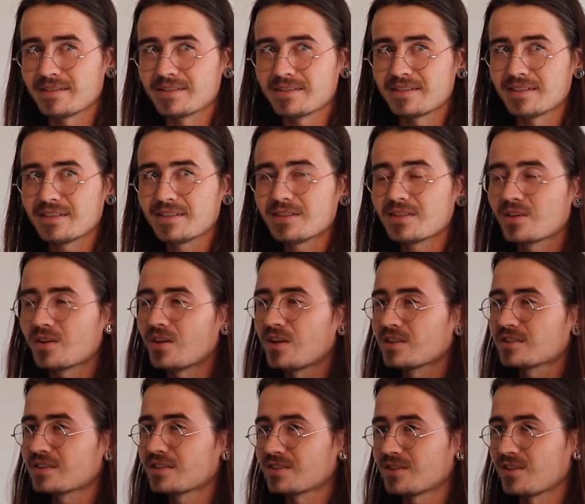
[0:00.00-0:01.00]
didn't
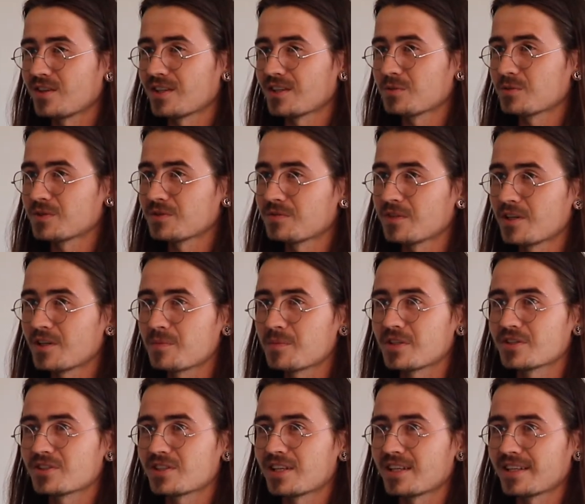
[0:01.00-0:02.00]
last as long. It was very
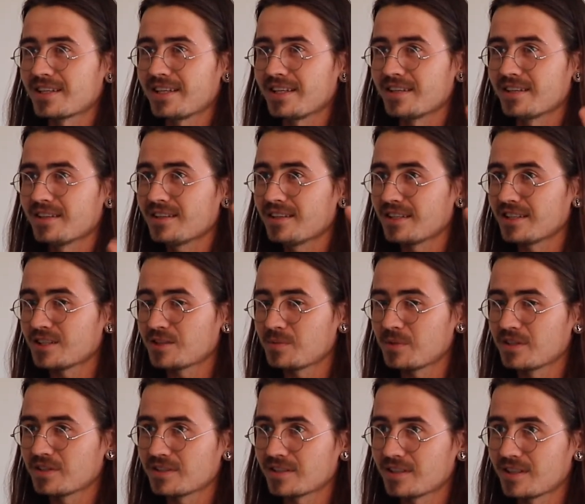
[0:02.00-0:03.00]
much like in,
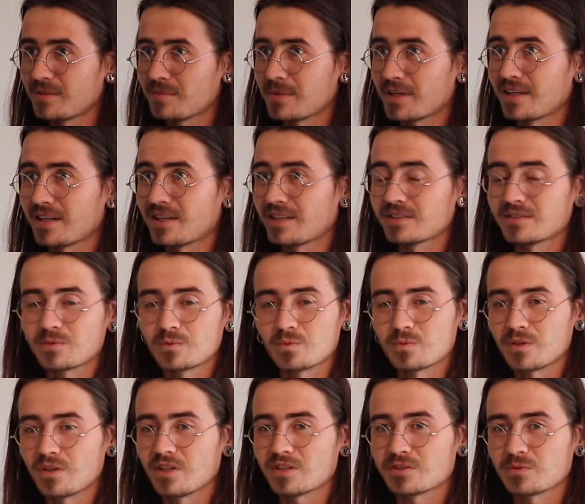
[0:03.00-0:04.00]
experience, and come back out. So
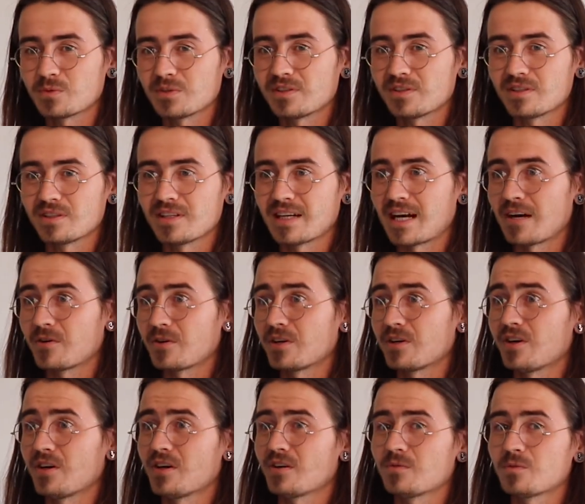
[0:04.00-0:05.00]
it lasted within an hour and
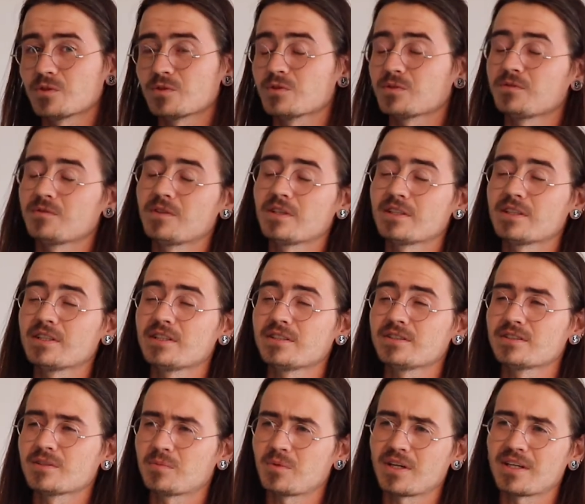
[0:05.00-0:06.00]
a half, which was very
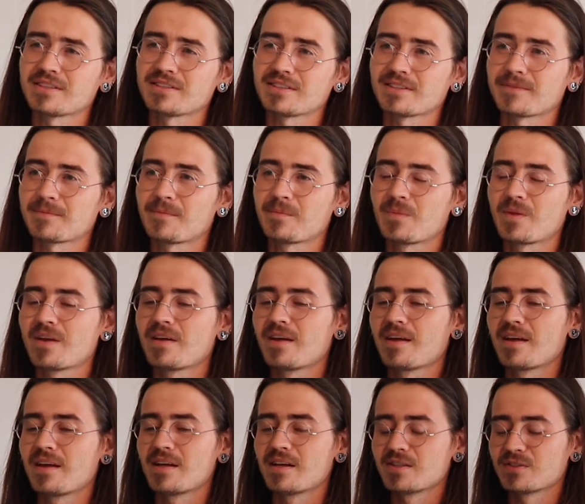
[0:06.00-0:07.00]
surprising.
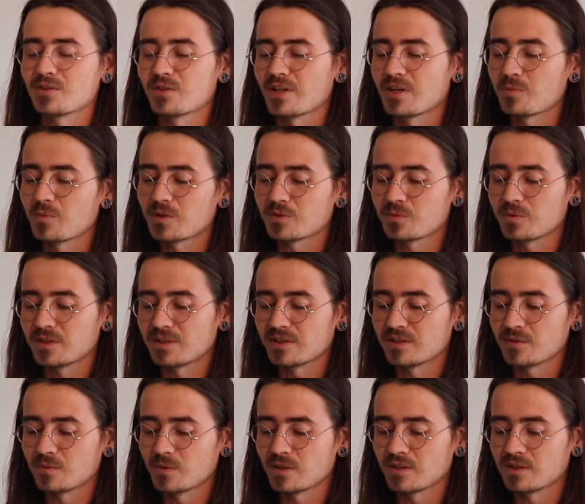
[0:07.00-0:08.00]
So then what we
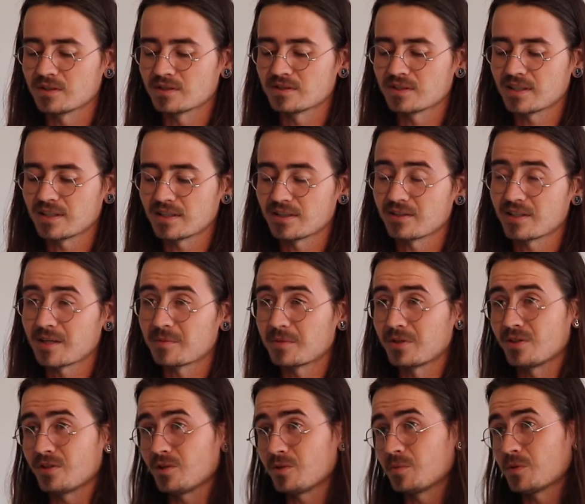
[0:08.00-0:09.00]
did was I grabbed a
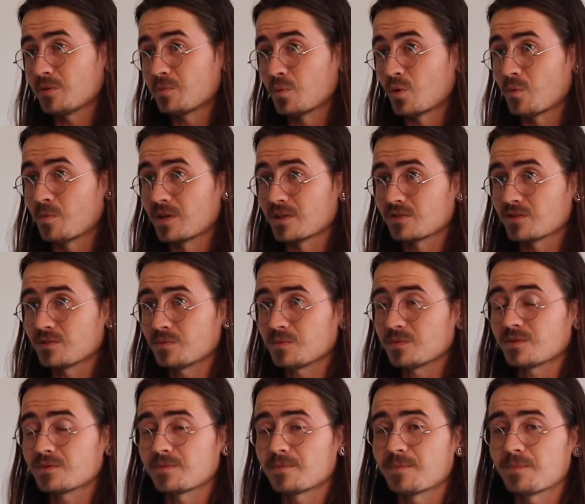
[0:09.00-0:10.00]
little bit more
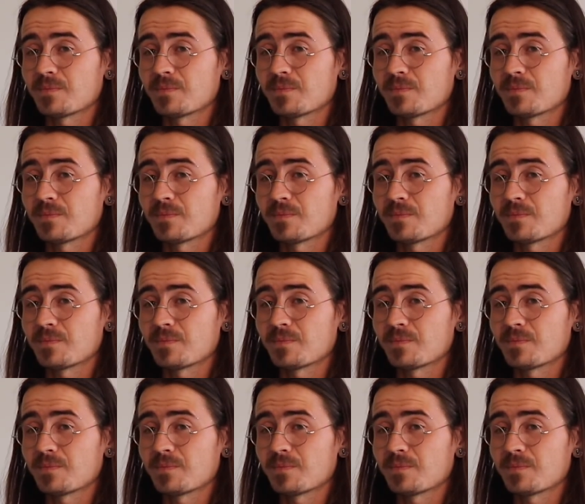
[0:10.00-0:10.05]
mushrooms